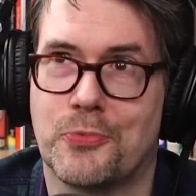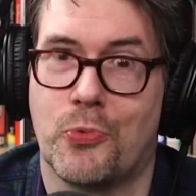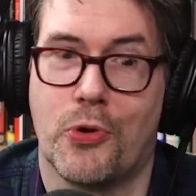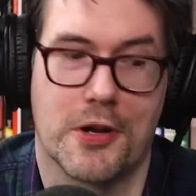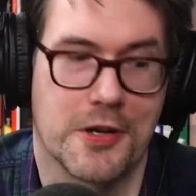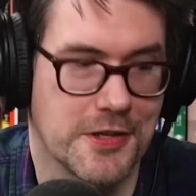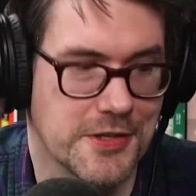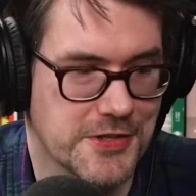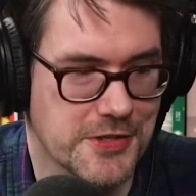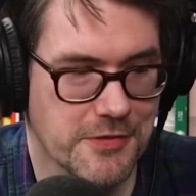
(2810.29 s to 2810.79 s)

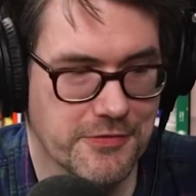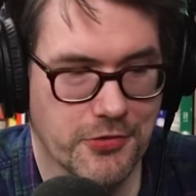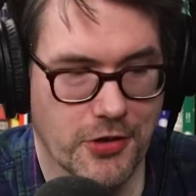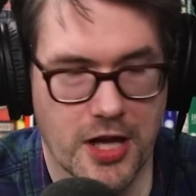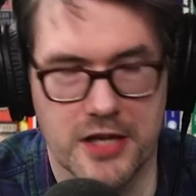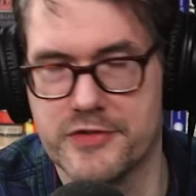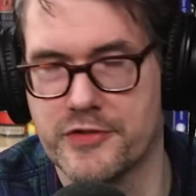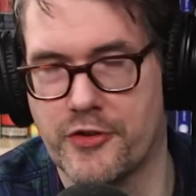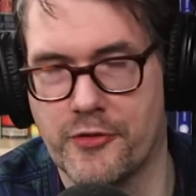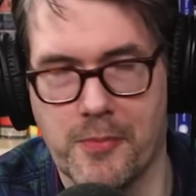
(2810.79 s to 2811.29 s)
One is the
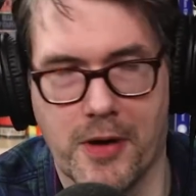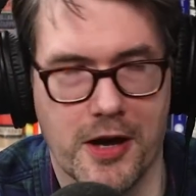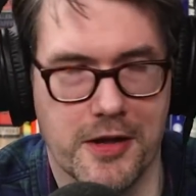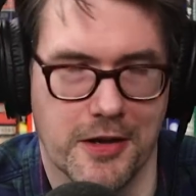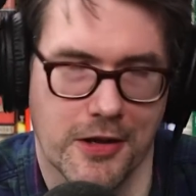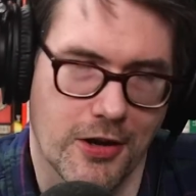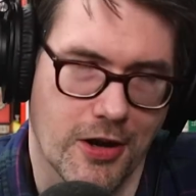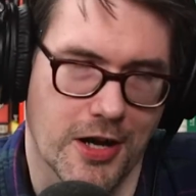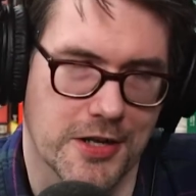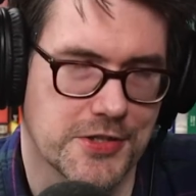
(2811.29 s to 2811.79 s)
philosophy of
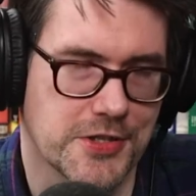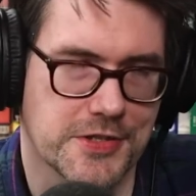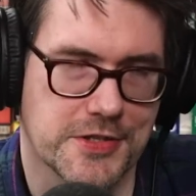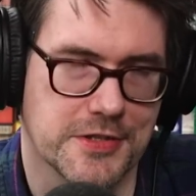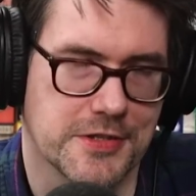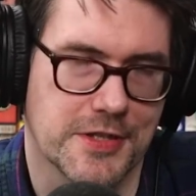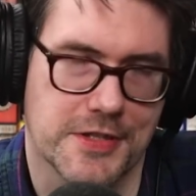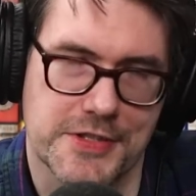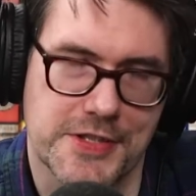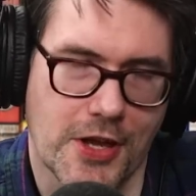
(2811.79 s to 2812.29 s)
mind and
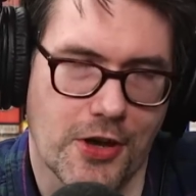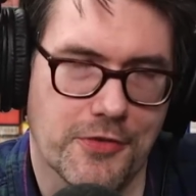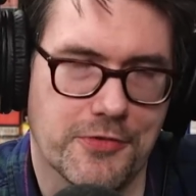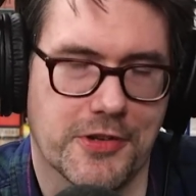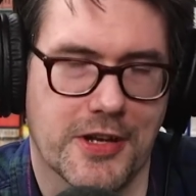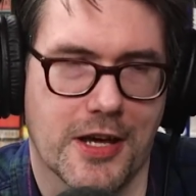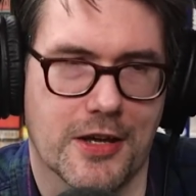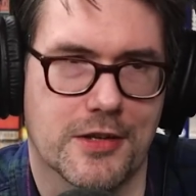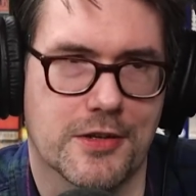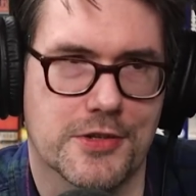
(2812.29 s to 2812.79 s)
consciousness itself
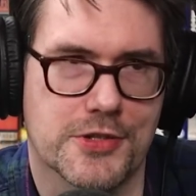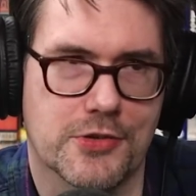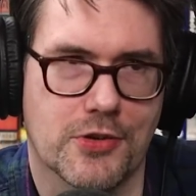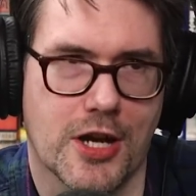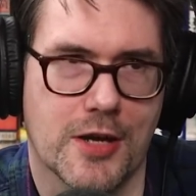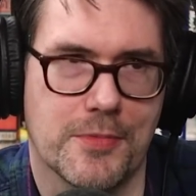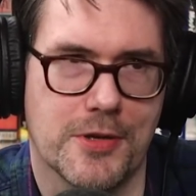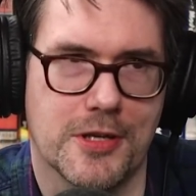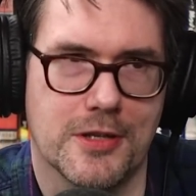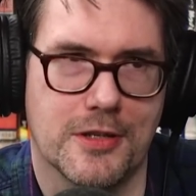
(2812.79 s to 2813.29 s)
and how to
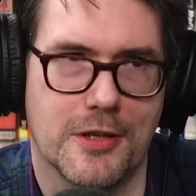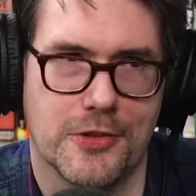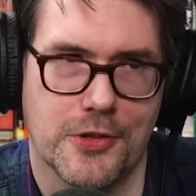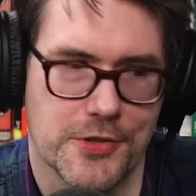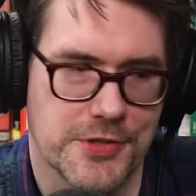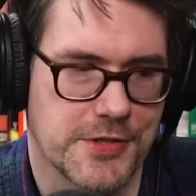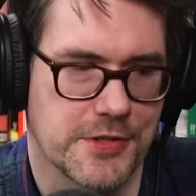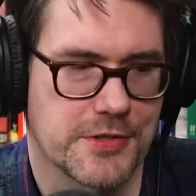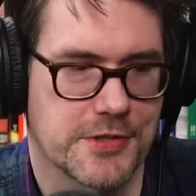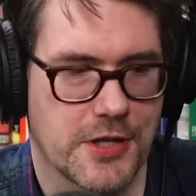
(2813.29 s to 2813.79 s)
describe it in
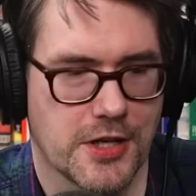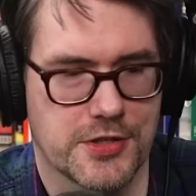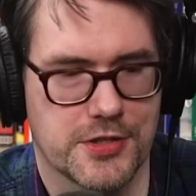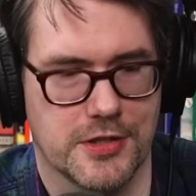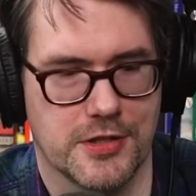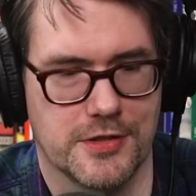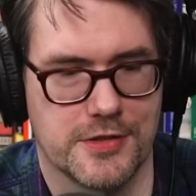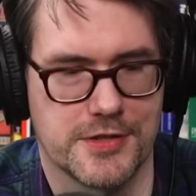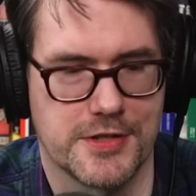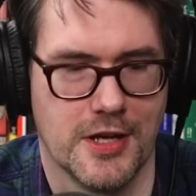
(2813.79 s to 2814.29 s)
those
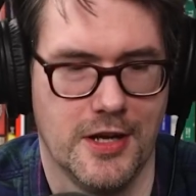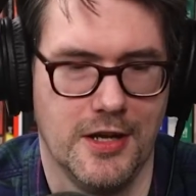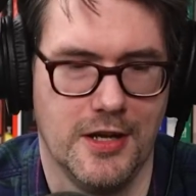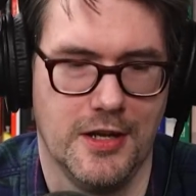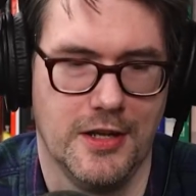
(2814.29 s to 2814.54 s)
discussions.